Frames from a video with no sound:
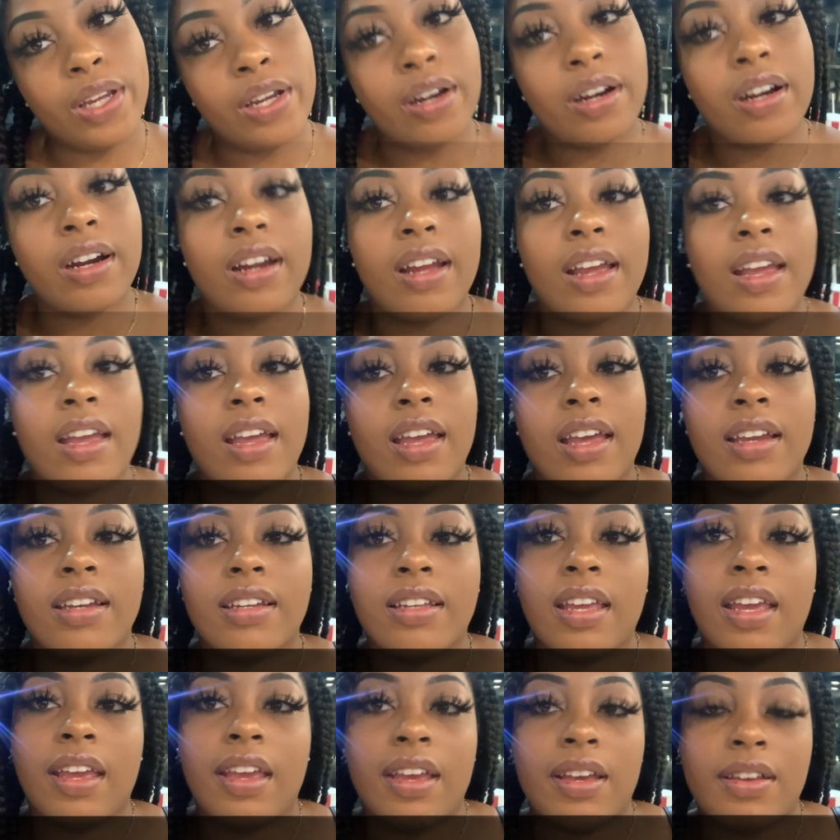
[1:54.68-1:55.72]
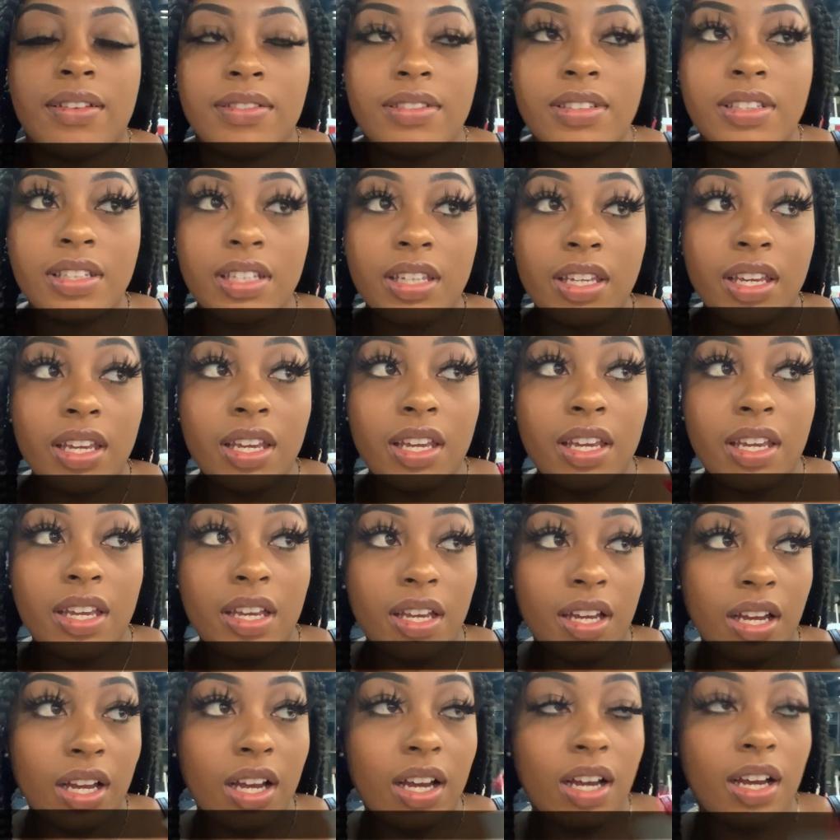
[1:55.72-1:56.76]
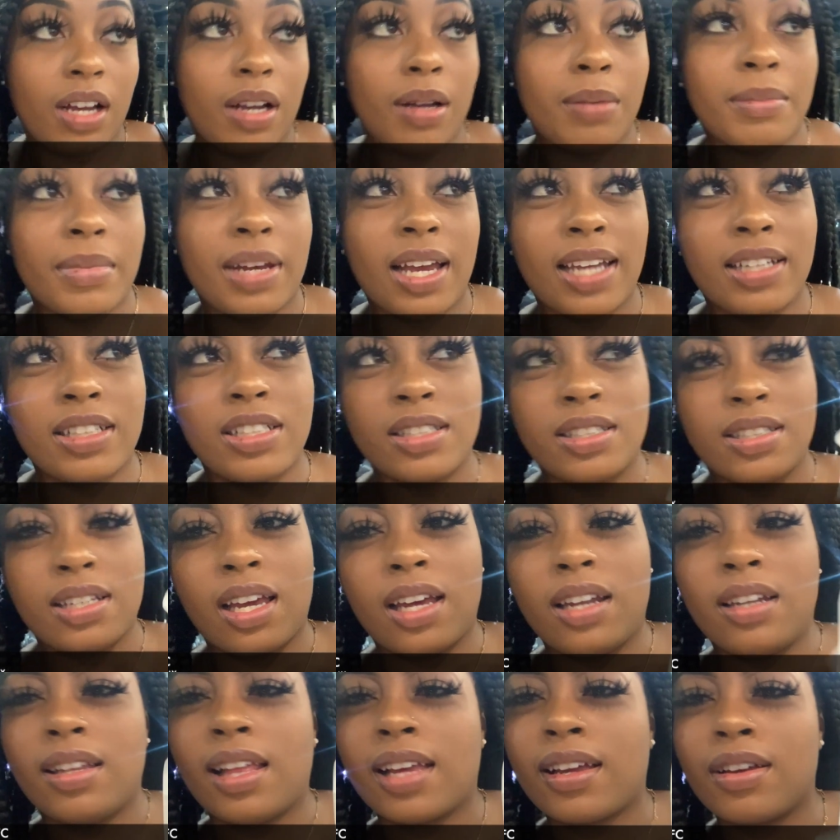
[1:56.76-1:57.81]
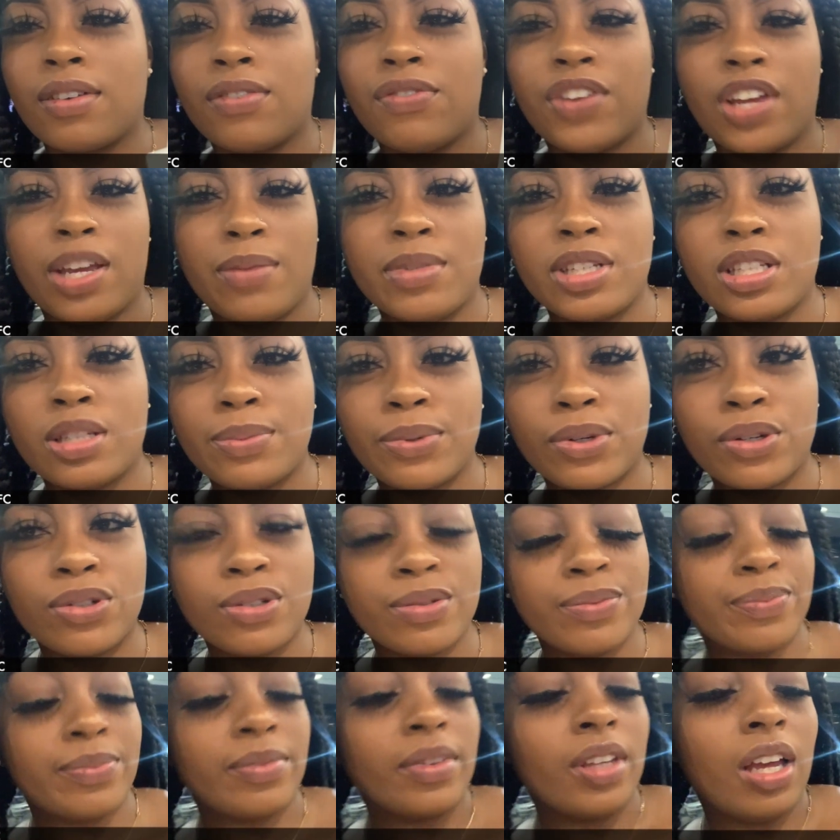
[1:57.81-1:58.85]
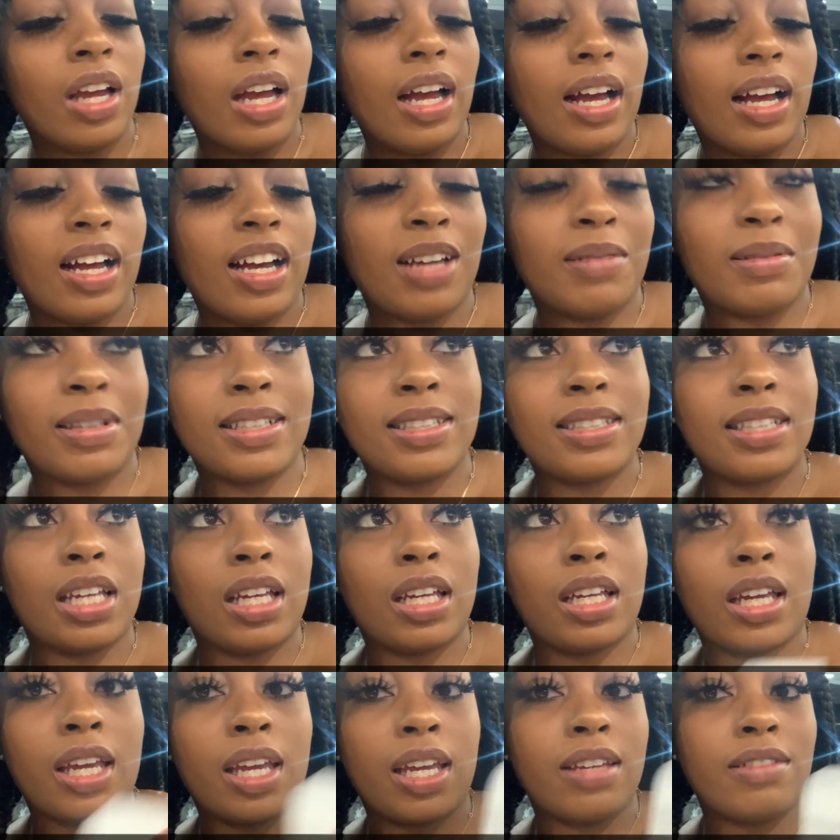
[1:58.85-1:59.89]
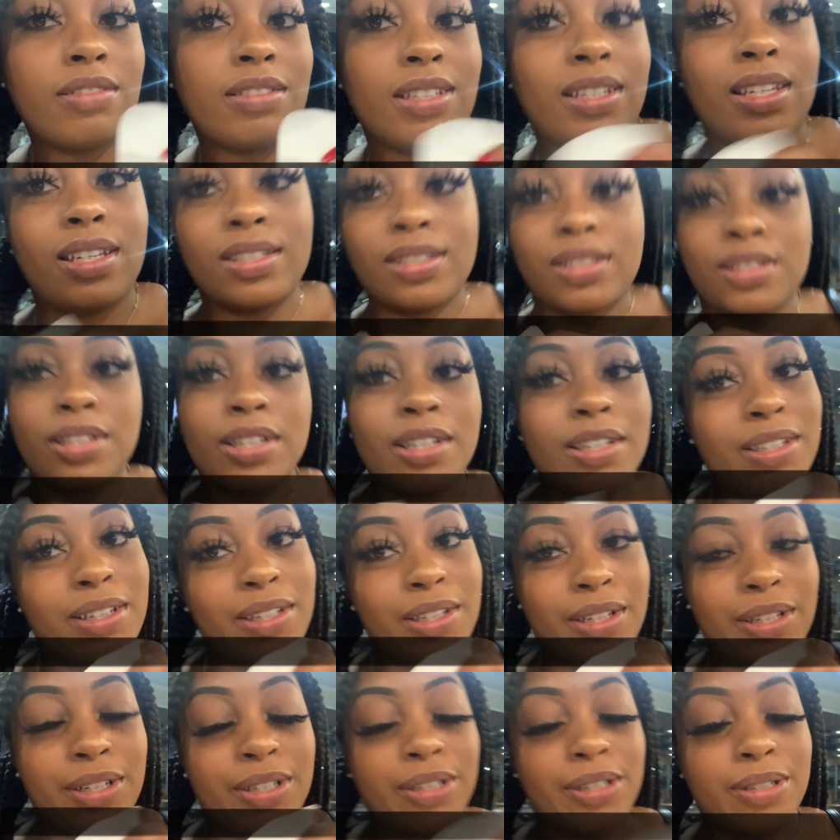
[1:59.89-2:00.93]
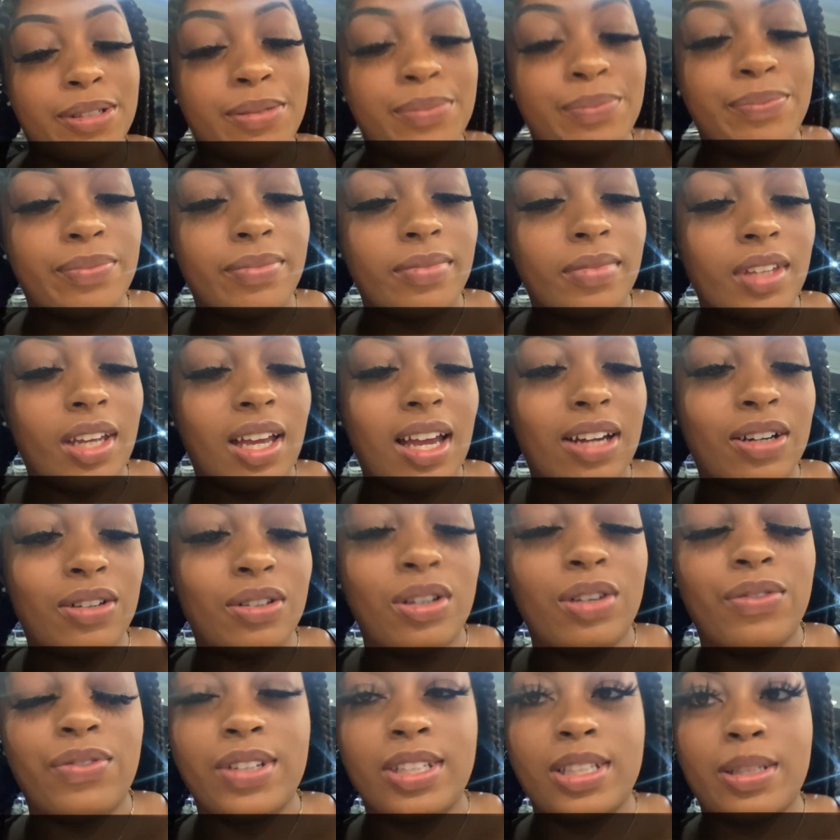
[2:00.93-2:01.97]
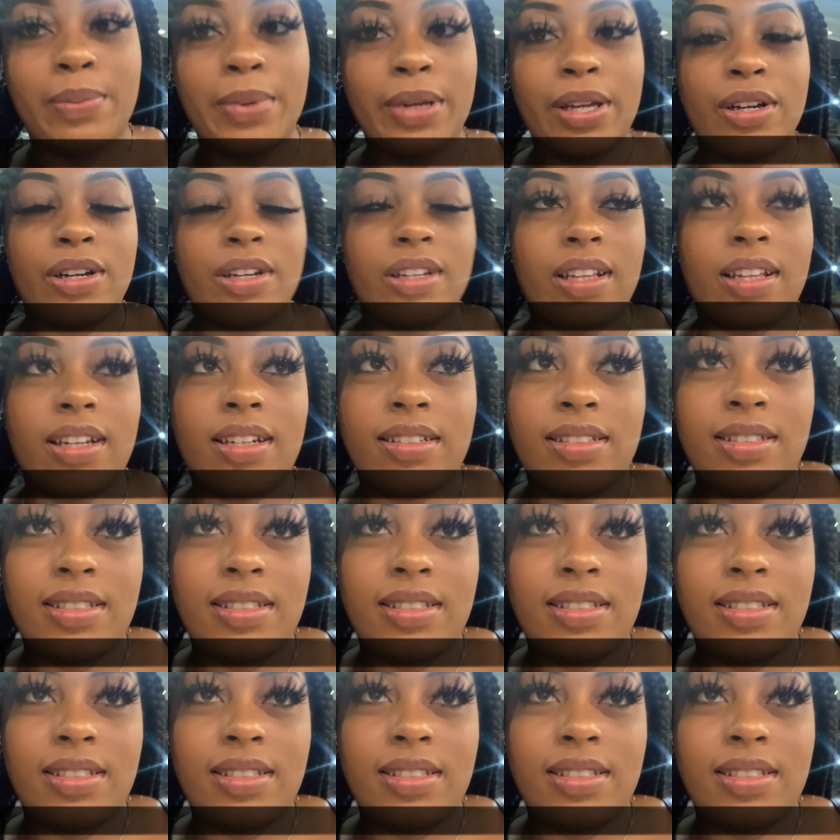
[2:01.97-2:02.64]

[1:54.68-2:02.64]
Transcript: are at K F C. Um, I just got like a famous bowl. Um, they say K F C is good here. I don't know if it's better than the